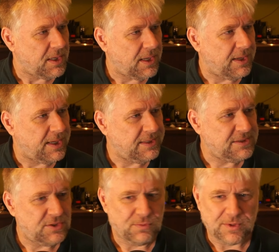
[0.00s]
a
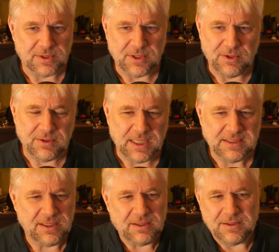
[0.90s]
hint toward no,
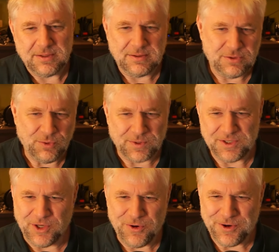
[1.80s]
it's not
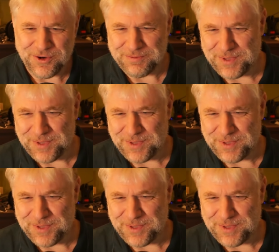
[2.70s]
towards no code,